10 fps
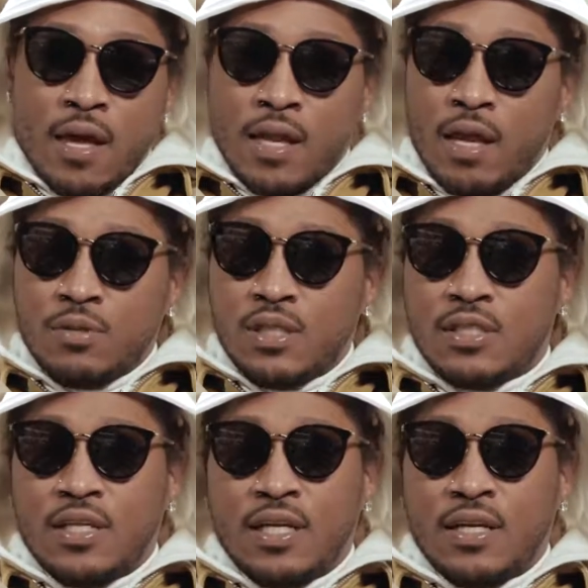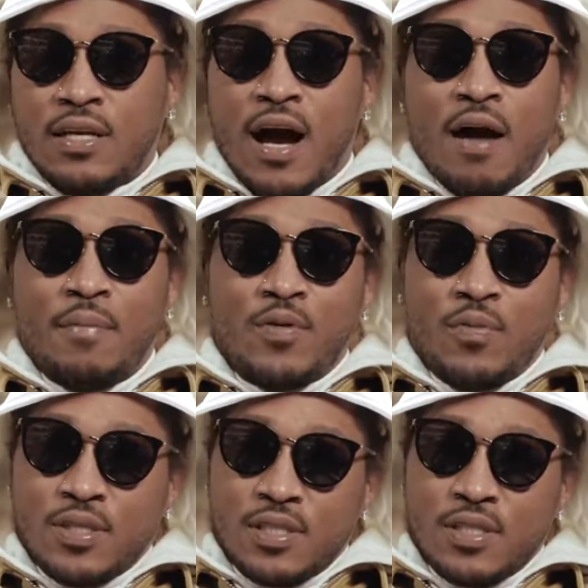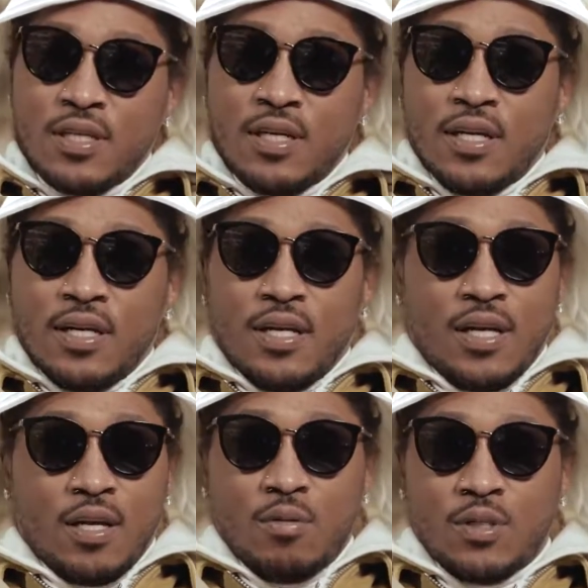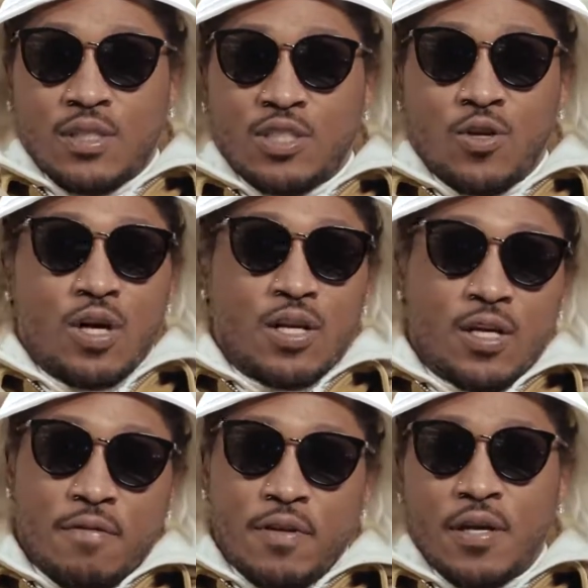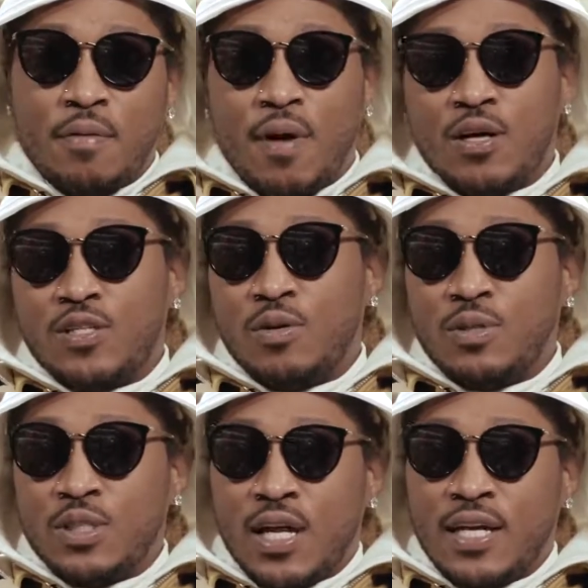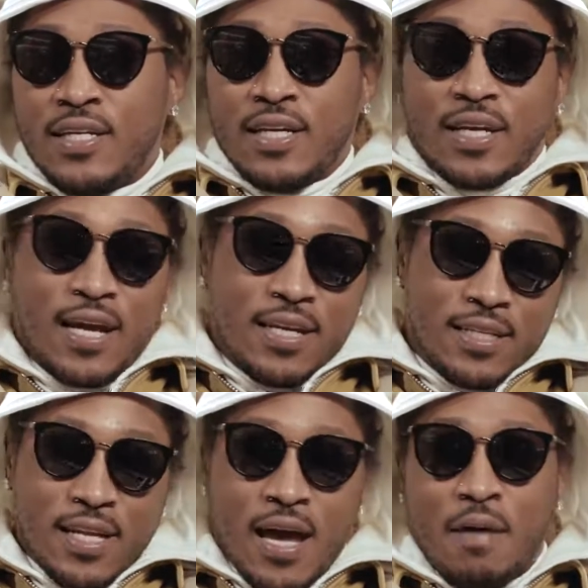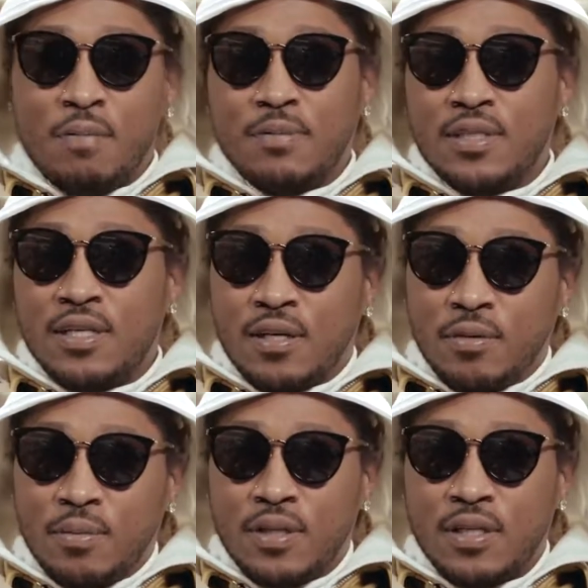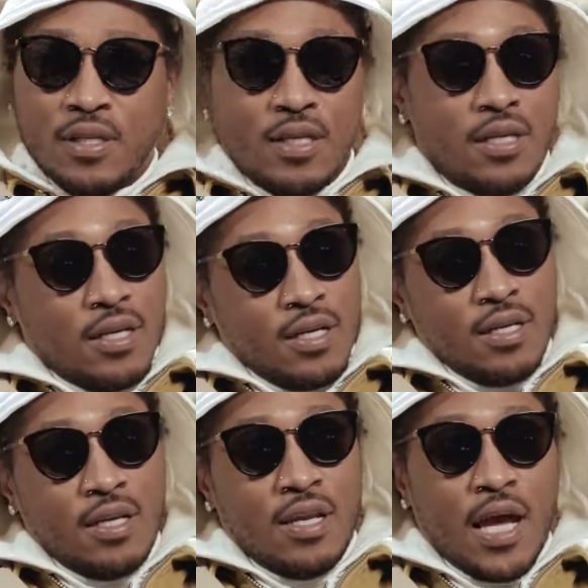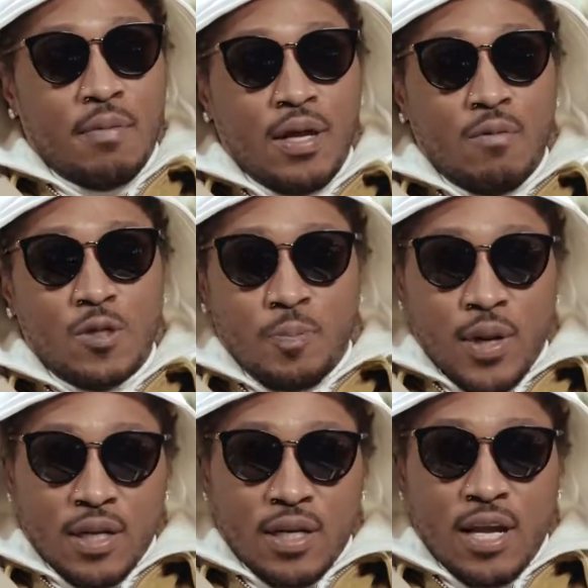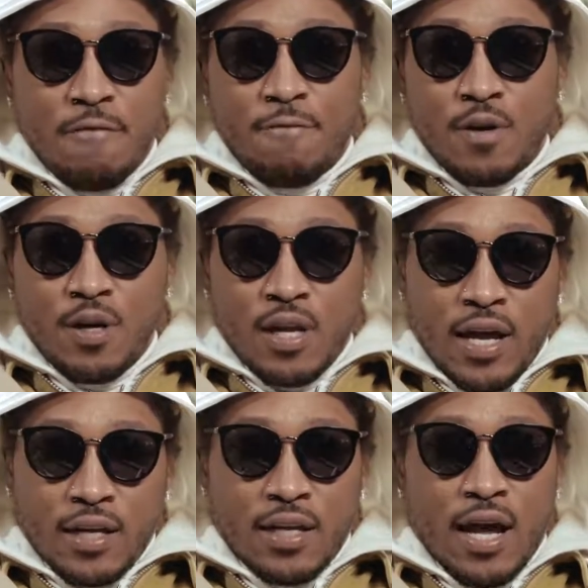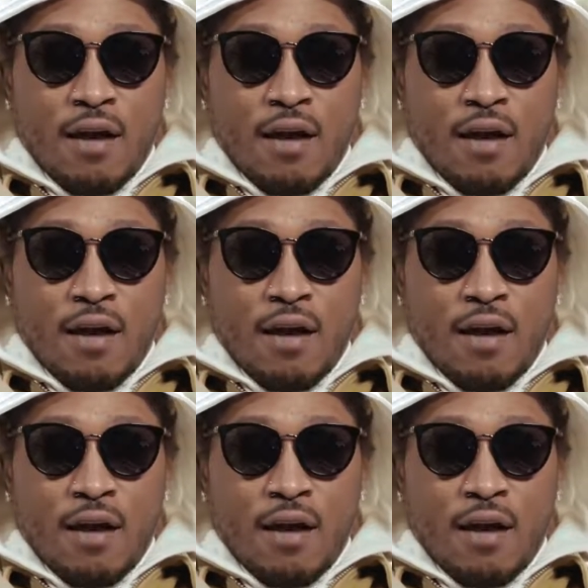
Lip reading: that was his thing. He called me the wizard, and it was just showing love to him. Also, just like dedicating this album to him and the name that he respected. And I feel like that